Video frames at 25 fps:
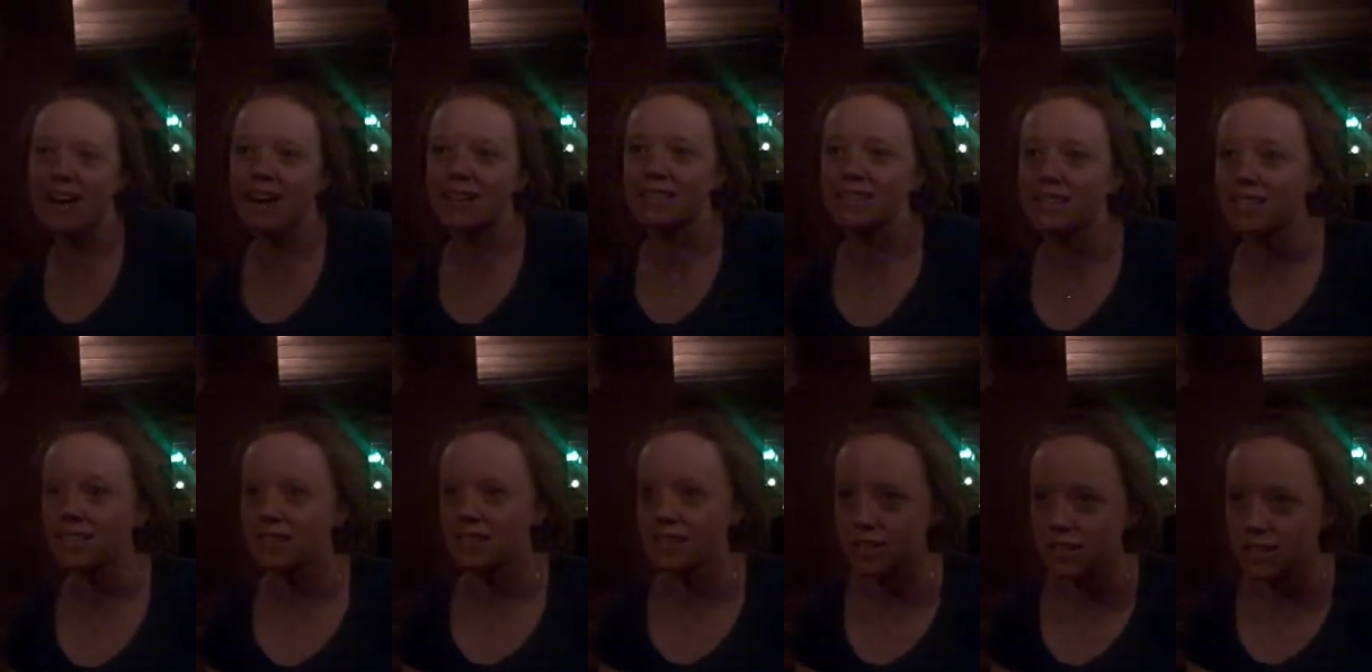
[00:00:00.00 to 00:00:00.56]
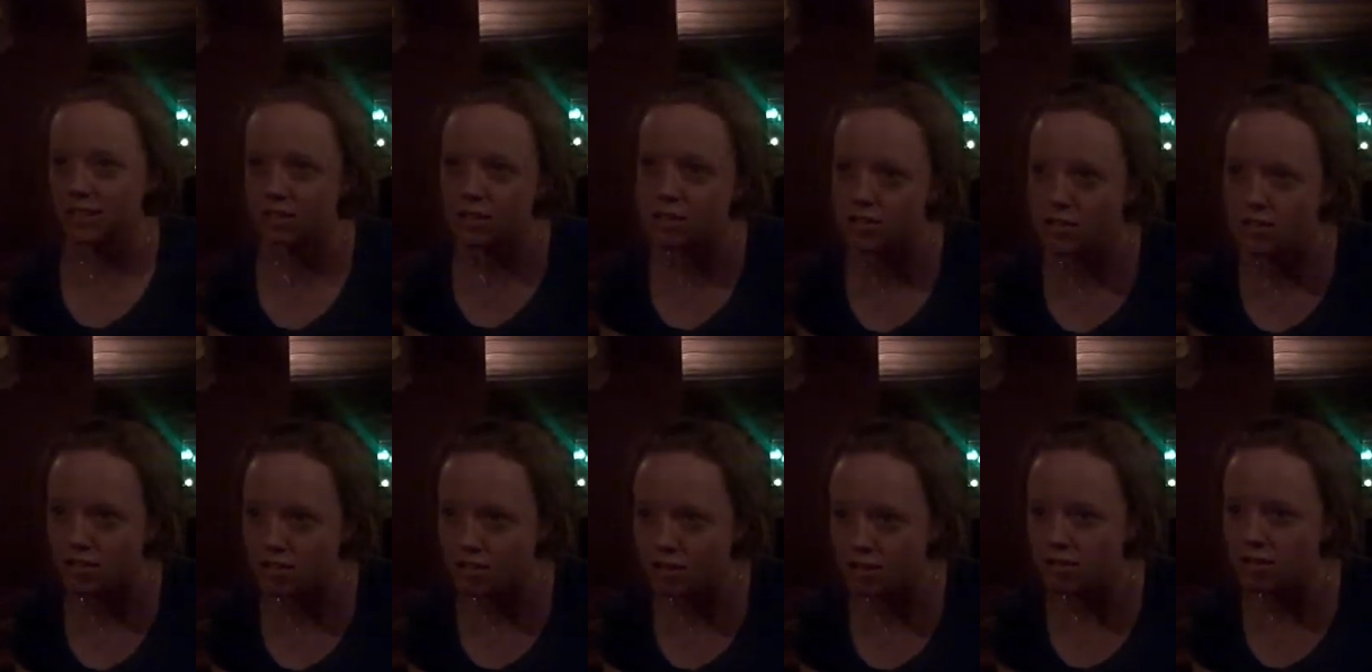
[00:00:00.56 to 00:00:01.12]
U.S. And he's like, no.
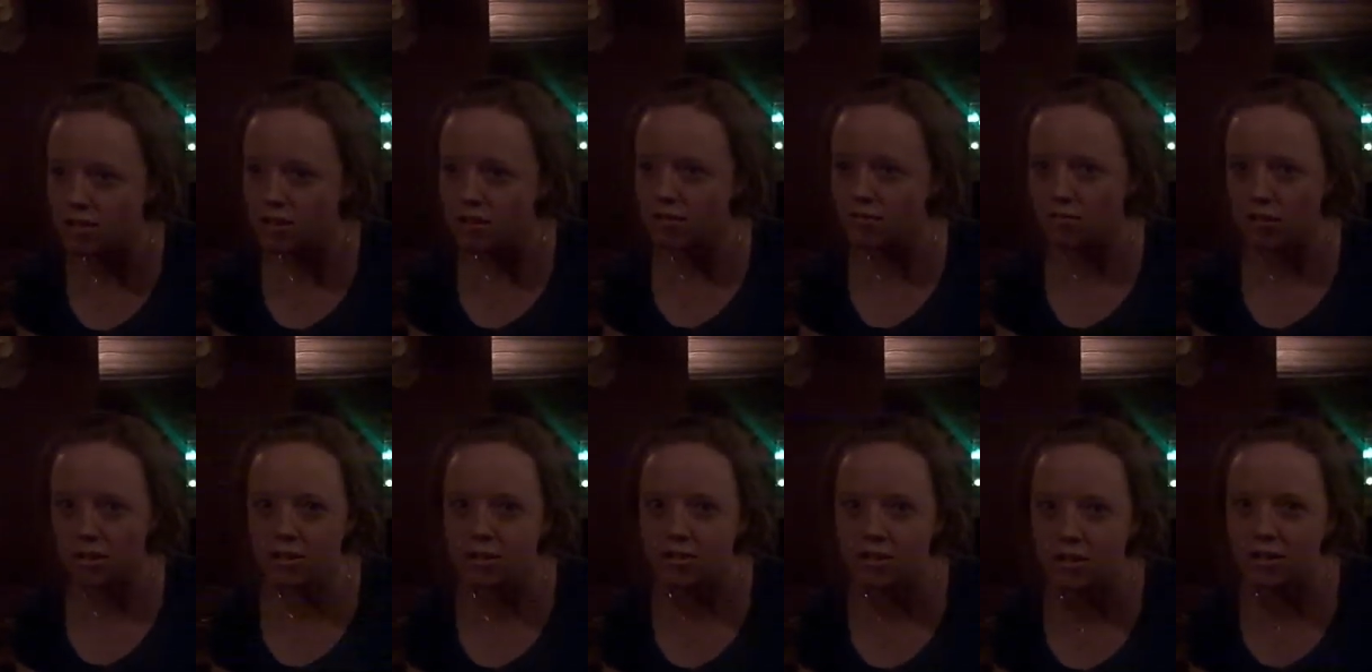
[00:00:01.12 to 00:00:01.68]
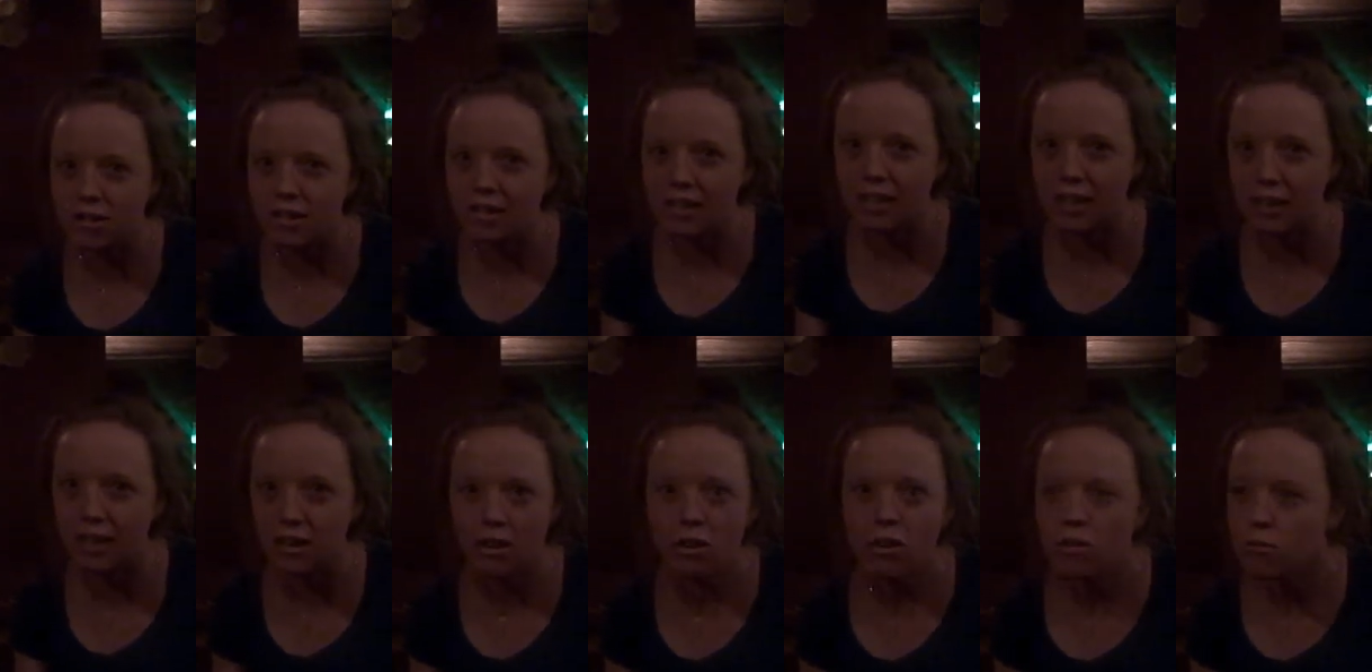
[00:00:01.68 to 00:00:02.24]
What are you doing
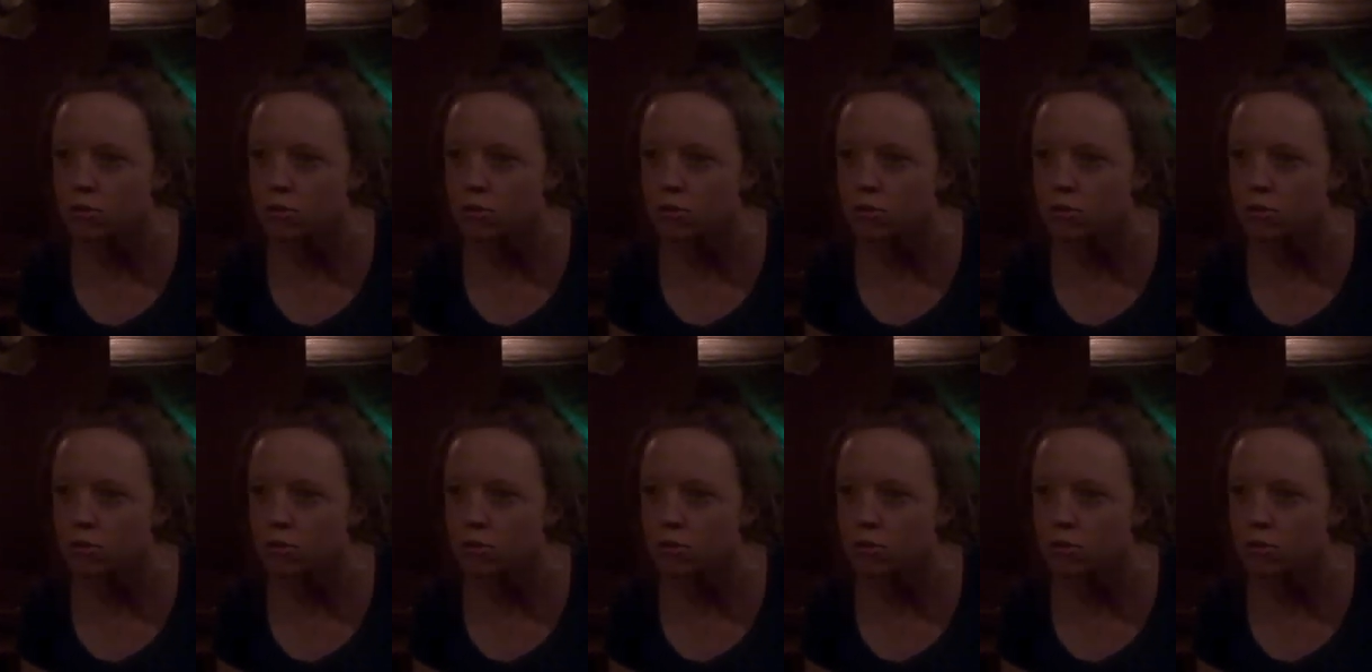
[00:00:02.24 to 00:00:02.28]
here?